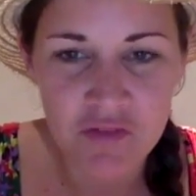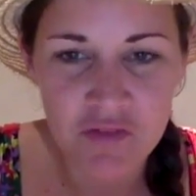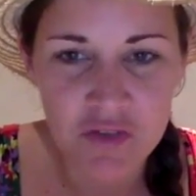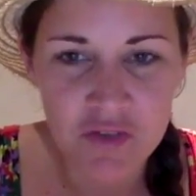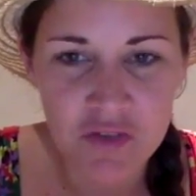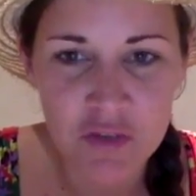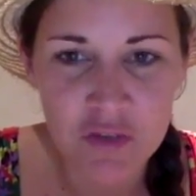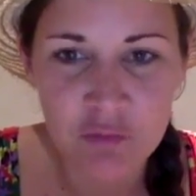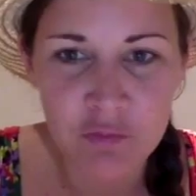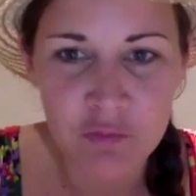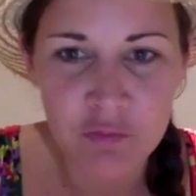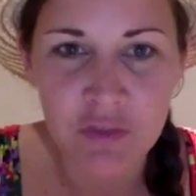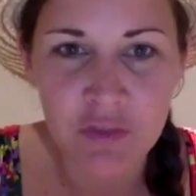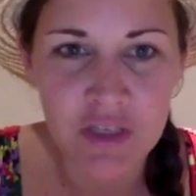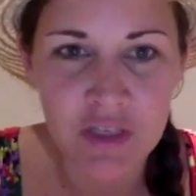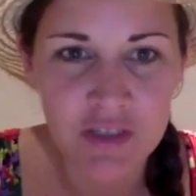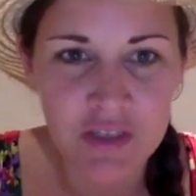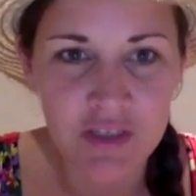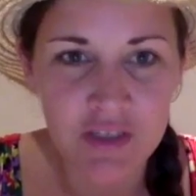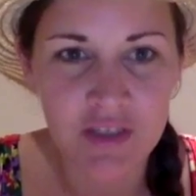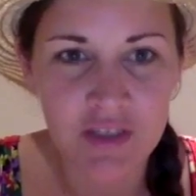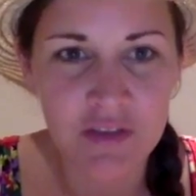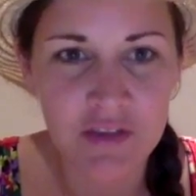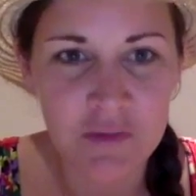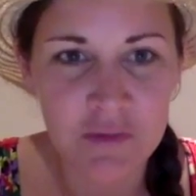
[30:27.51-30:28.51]
explained
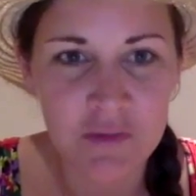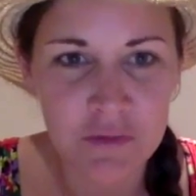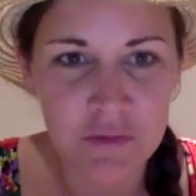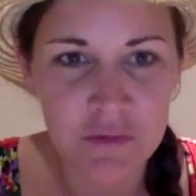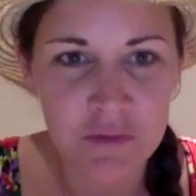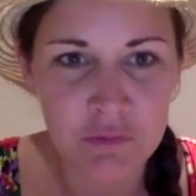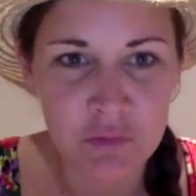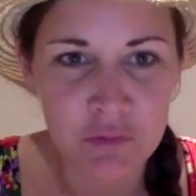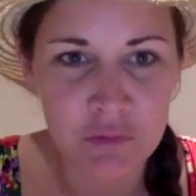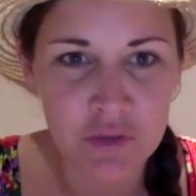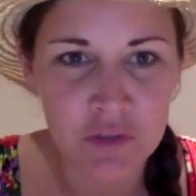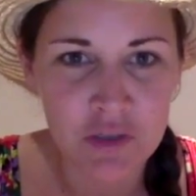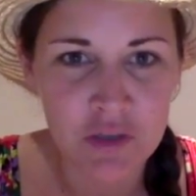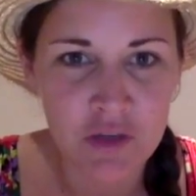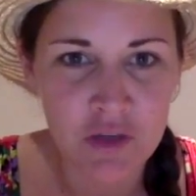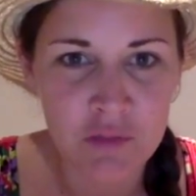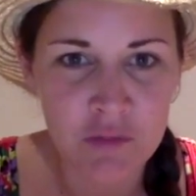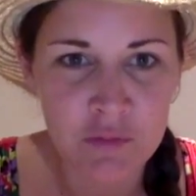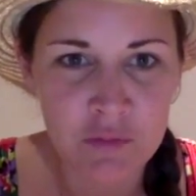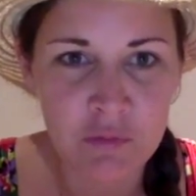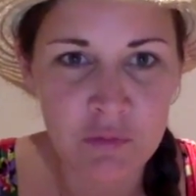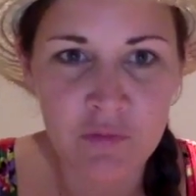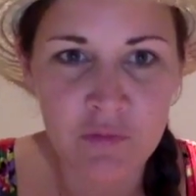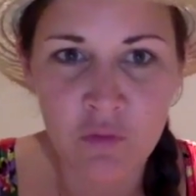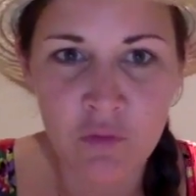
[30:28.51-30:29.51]
it in those simple terms
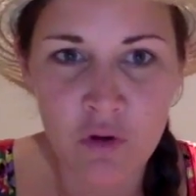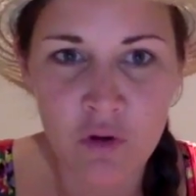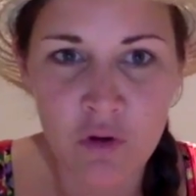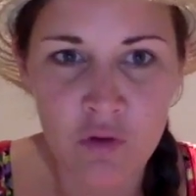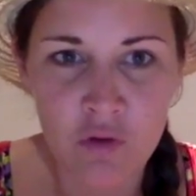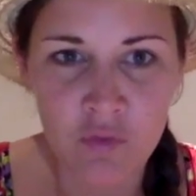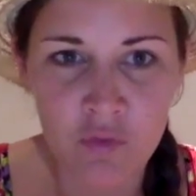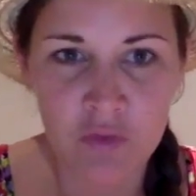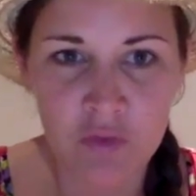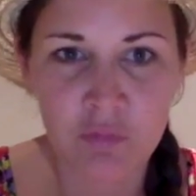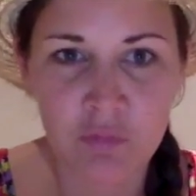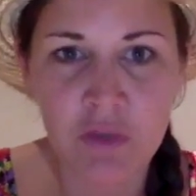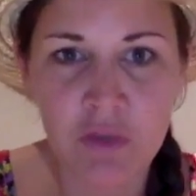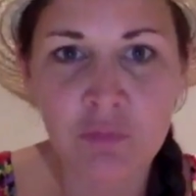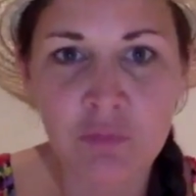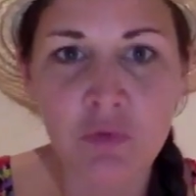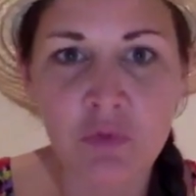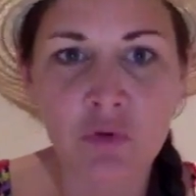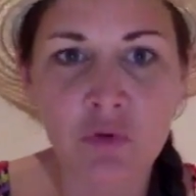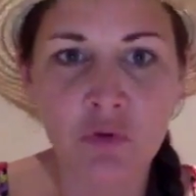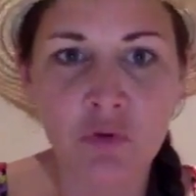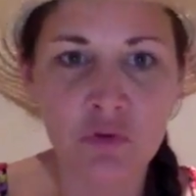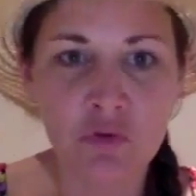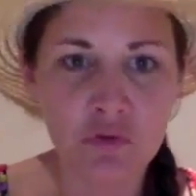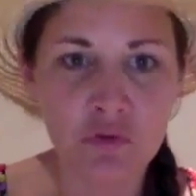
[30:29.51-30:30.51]
before with
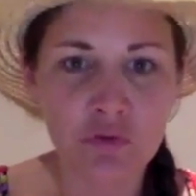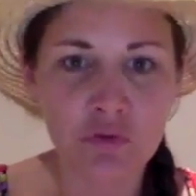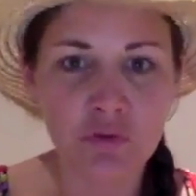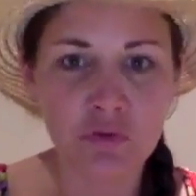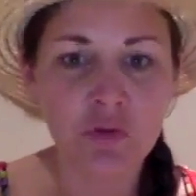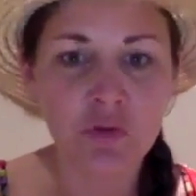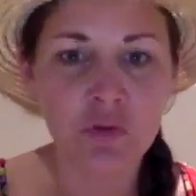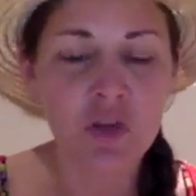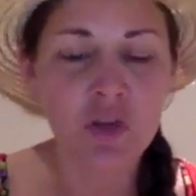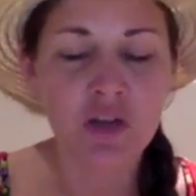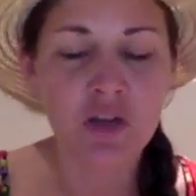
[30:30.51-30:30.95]
people who,